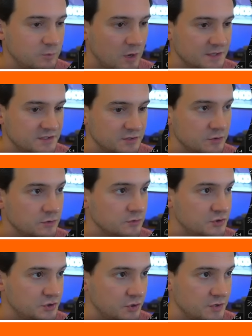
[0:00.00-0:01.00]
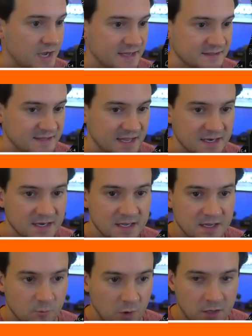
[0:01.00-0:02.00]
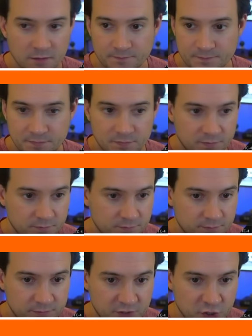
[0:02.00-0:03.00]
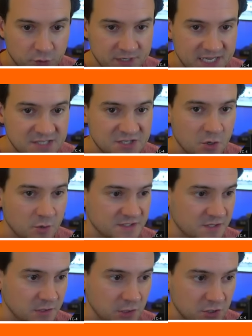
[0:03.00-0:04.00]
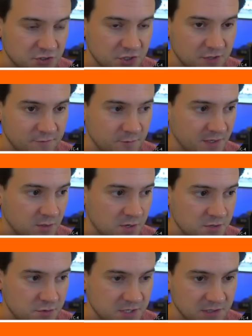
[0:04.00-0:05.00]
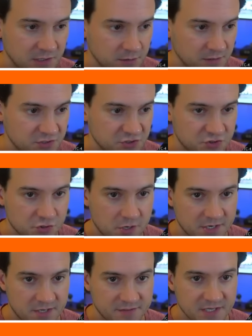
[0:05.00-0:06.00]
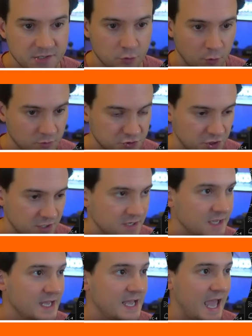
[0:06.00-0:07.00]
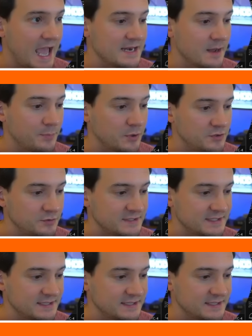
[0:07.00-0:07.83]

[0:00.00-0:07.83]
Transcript: want to show you guys that, well, you don't need to go into the log chart for Bitcoin. You can literally just draw it on the normal chart and produce the